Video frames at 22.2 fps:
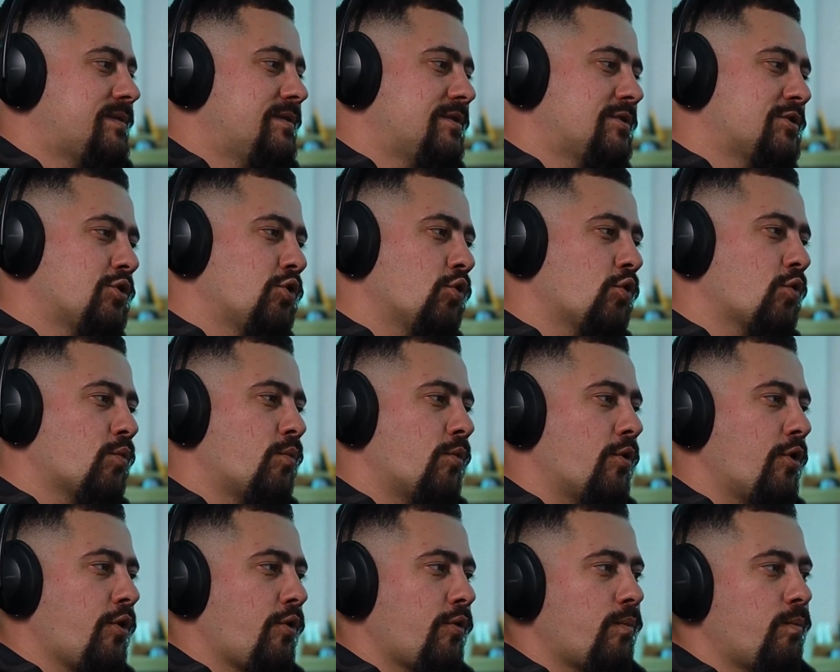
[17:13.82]
look
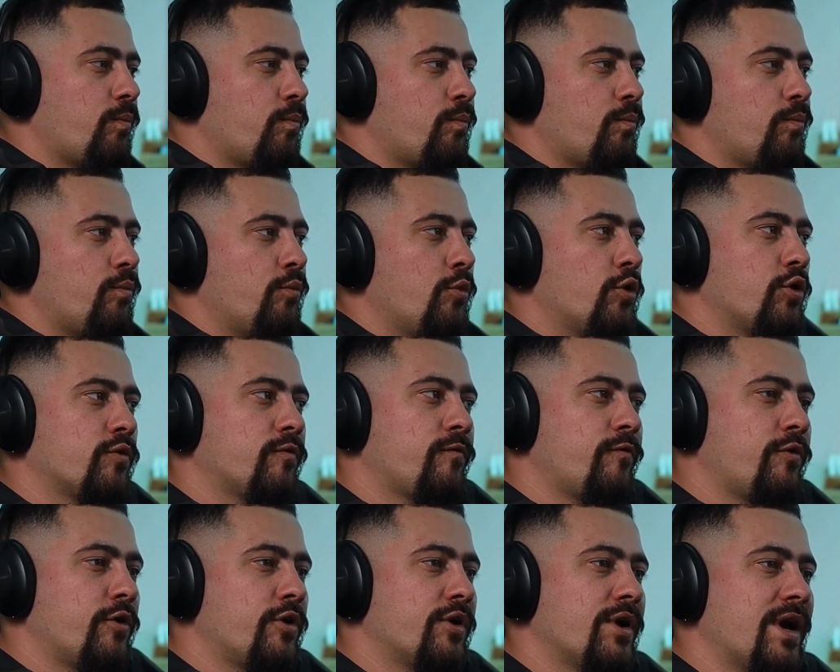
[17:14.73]
more
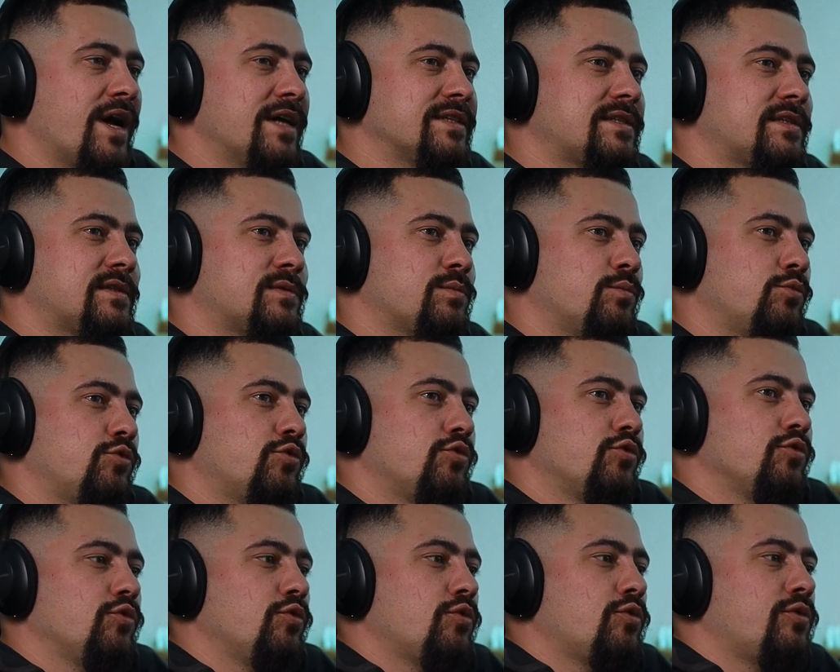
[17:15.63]
for us. It's more
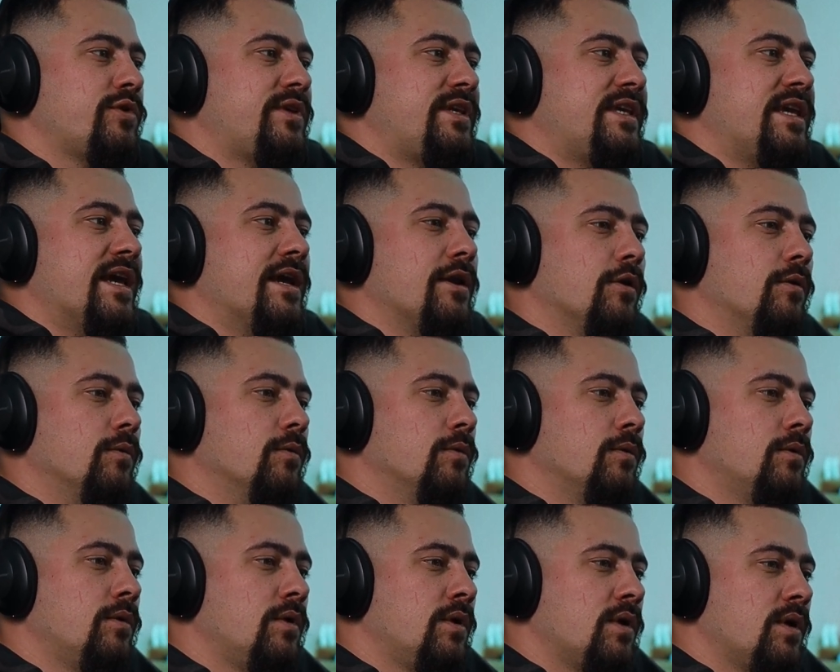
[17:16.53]
look yellow,
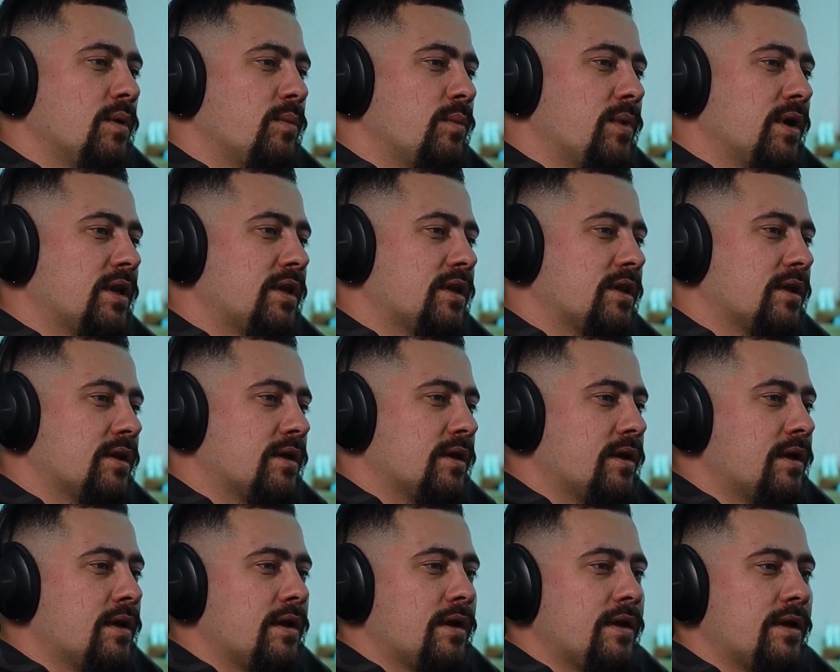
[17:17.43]
but
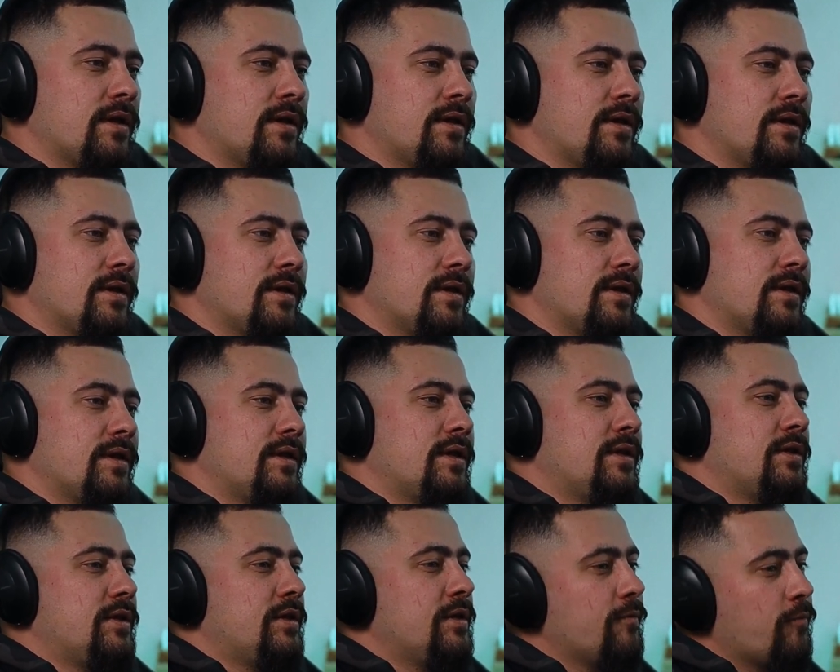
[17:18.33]

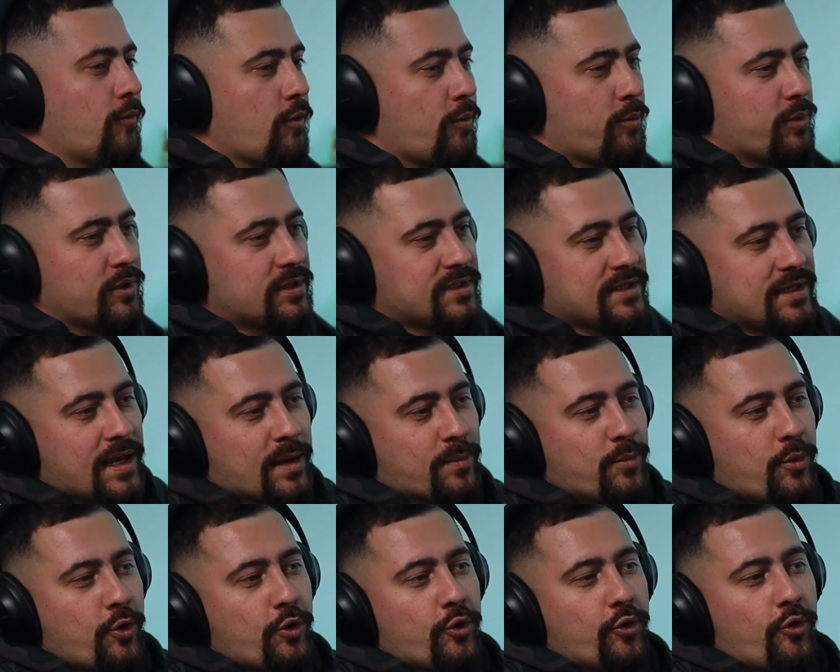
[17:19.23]
in Europe it's like
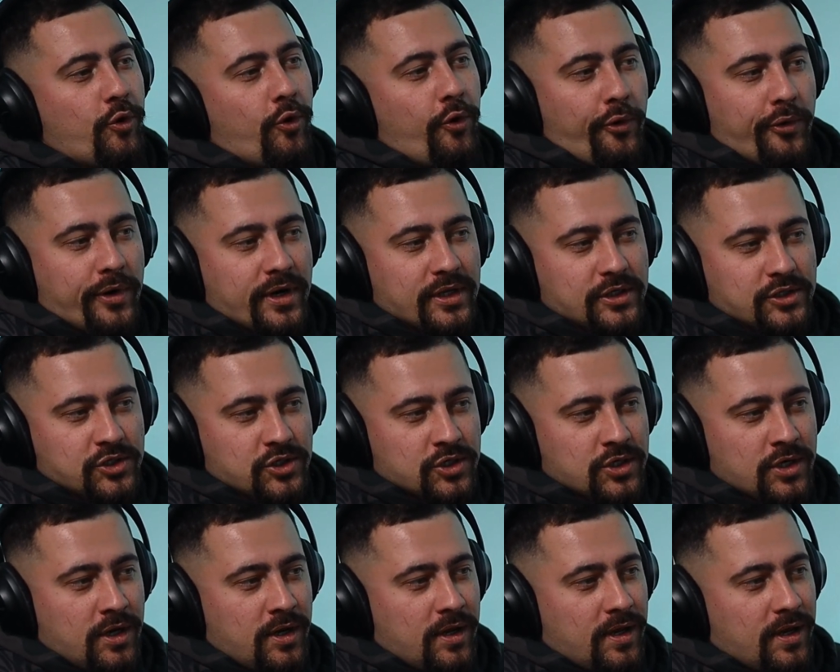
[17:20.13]
more orange.
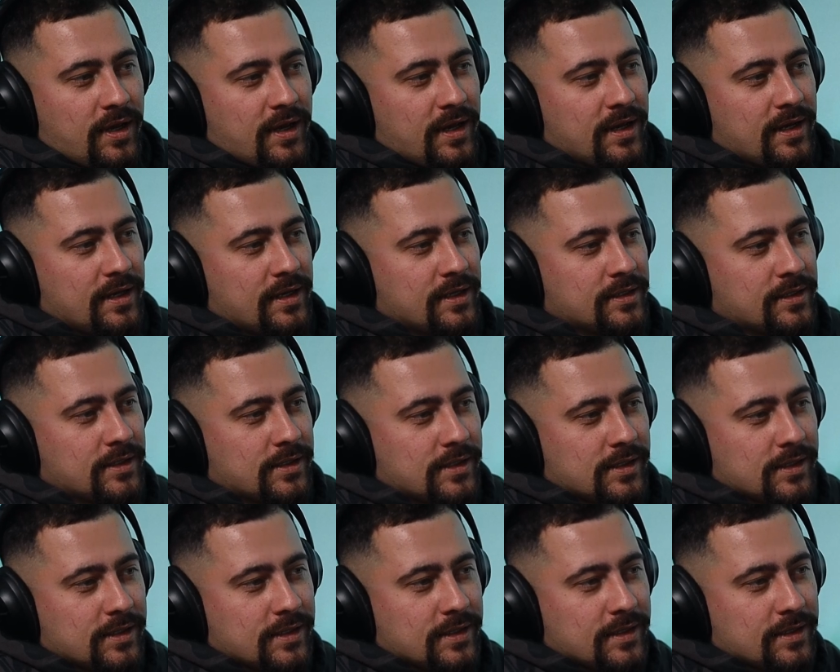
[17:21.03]
And
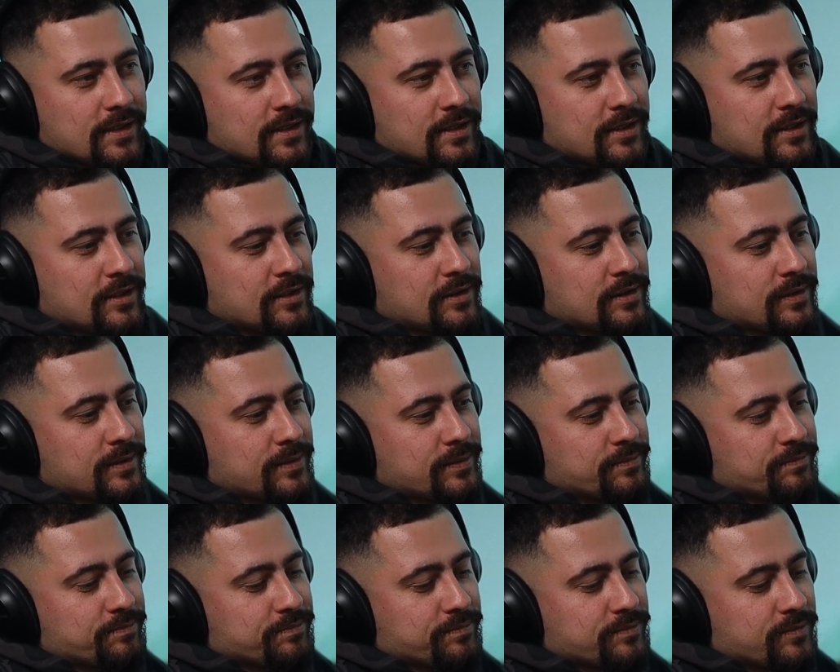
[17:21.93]

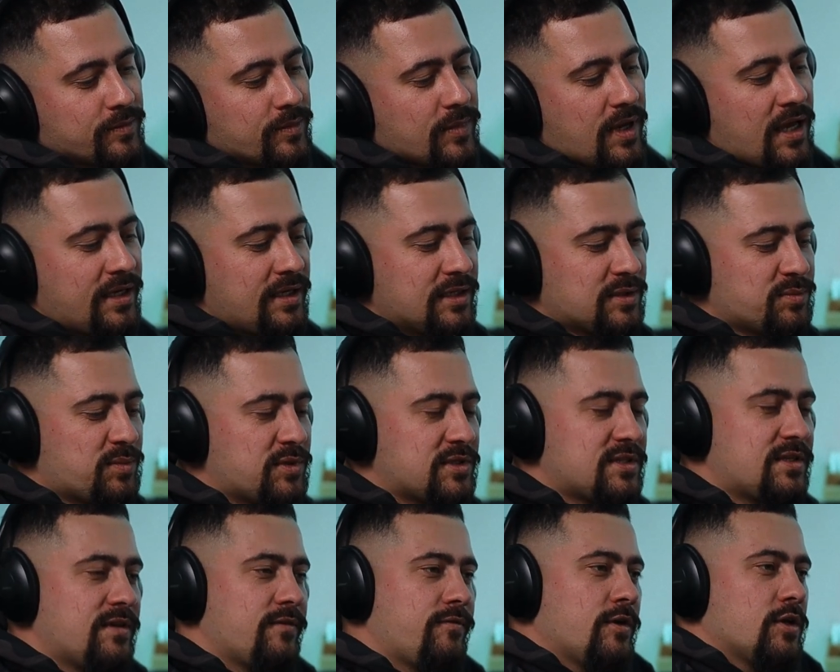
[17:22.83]
any
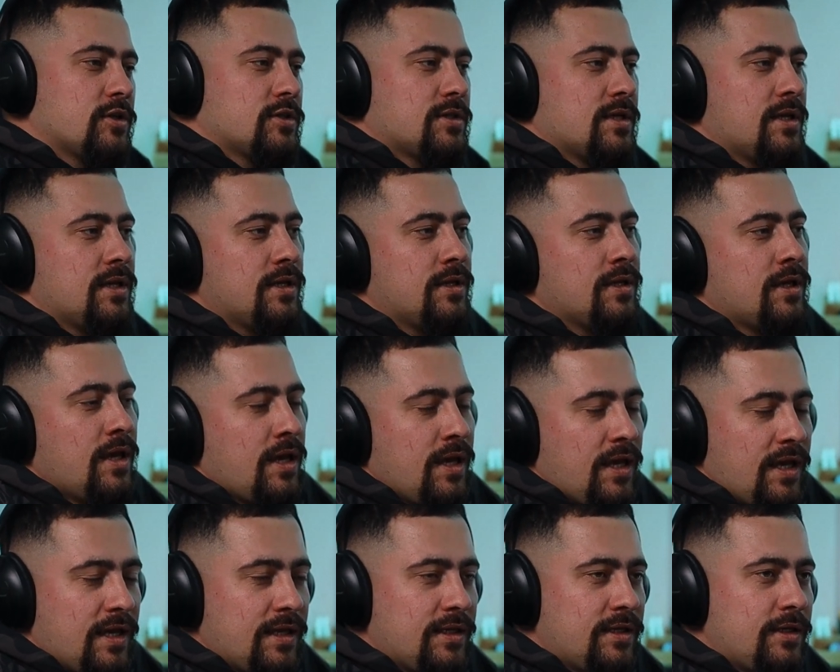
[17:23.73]
specifics and
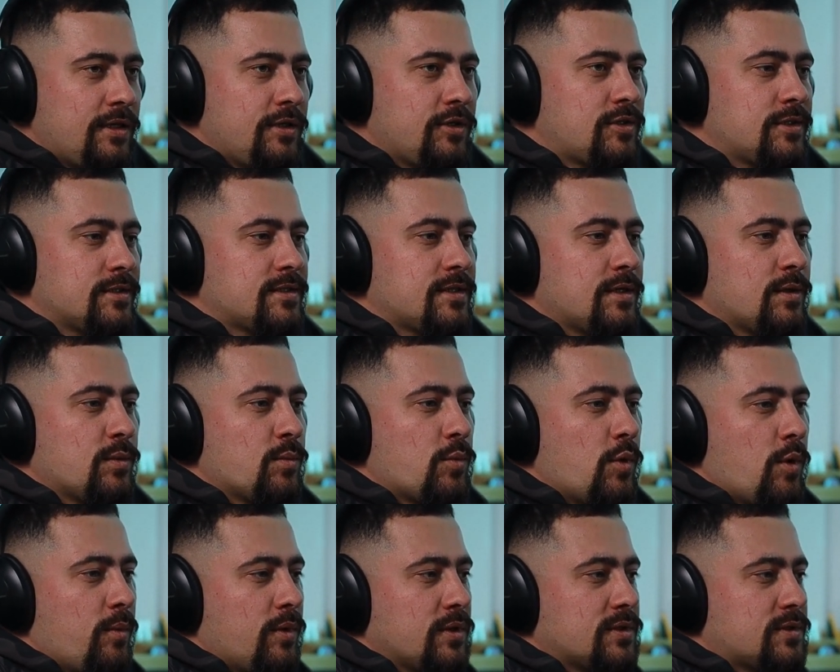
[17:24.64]
any interesting
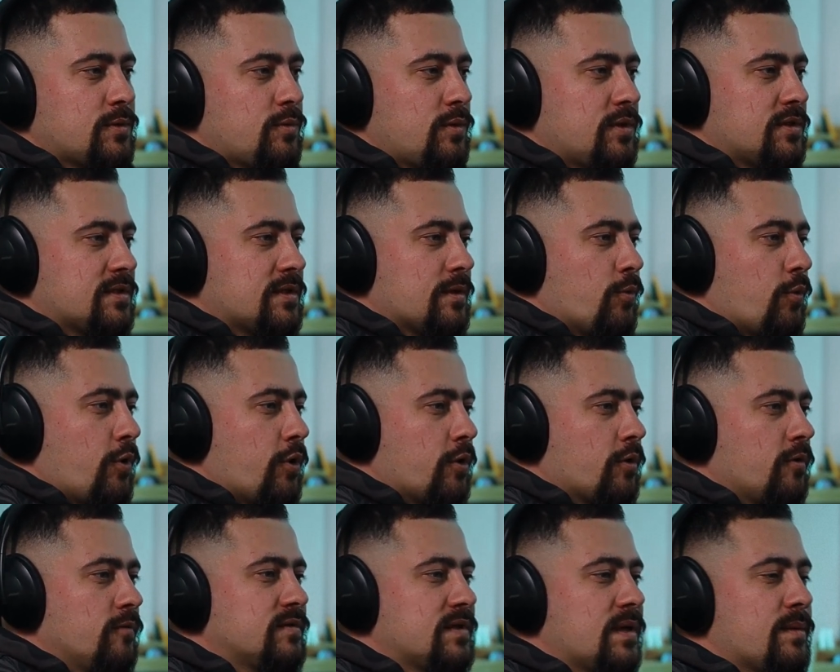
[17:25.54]
moments with the work
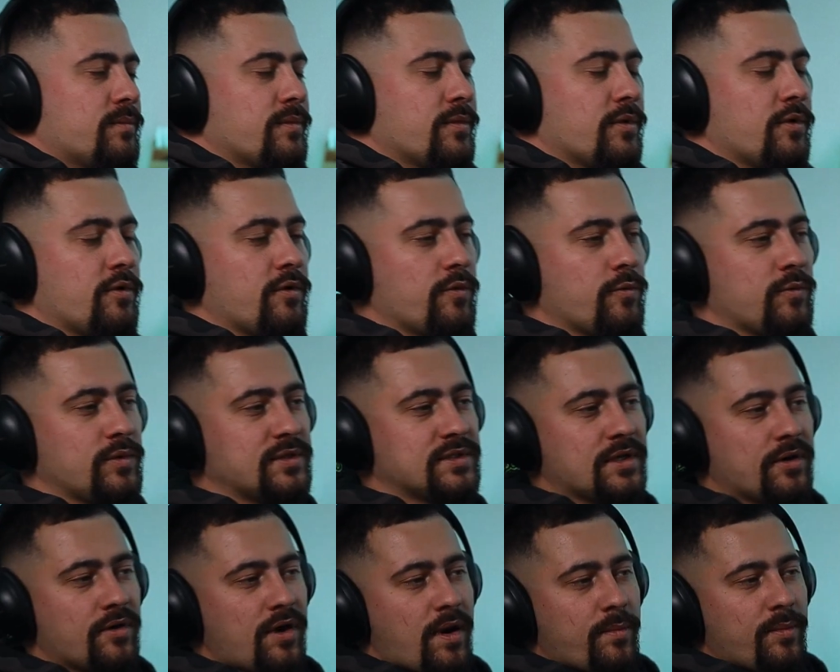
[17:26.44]
of them or with
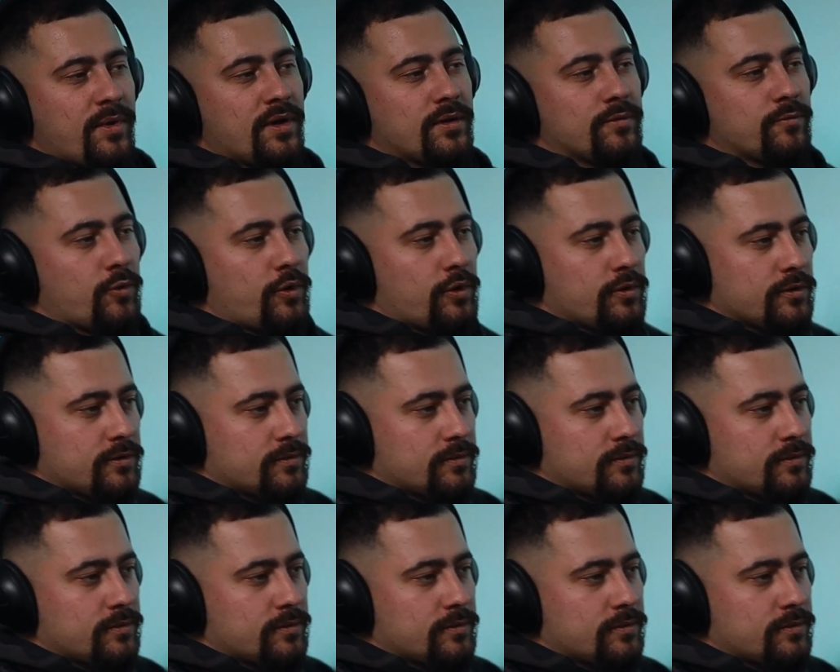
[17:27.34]
the Arabian work?